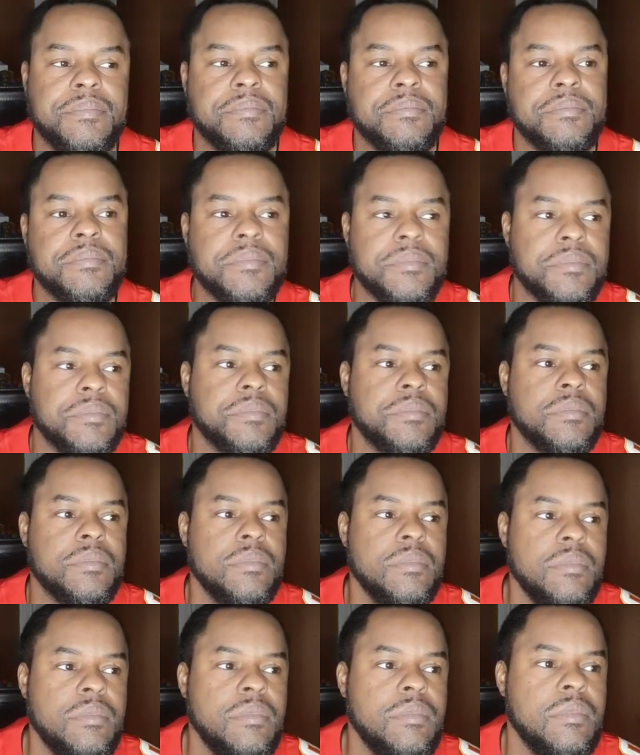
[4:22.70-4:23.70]

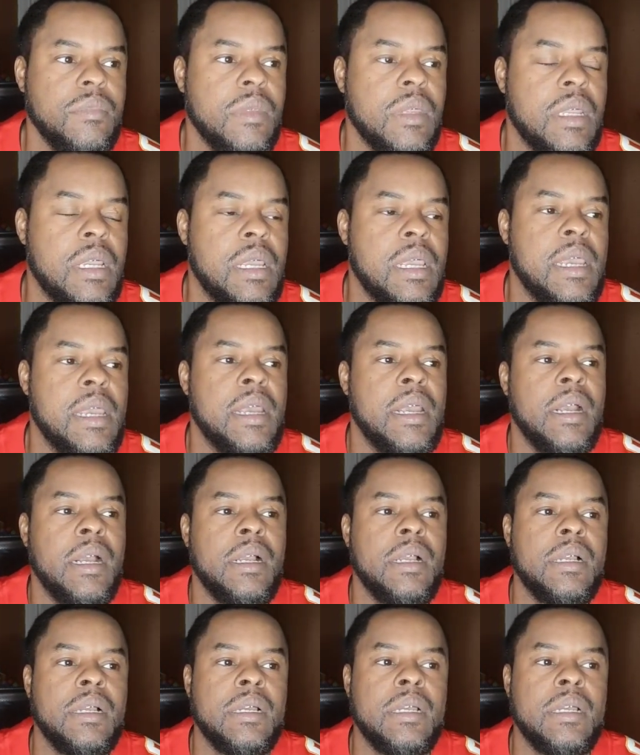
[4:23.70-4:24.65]
[no speech]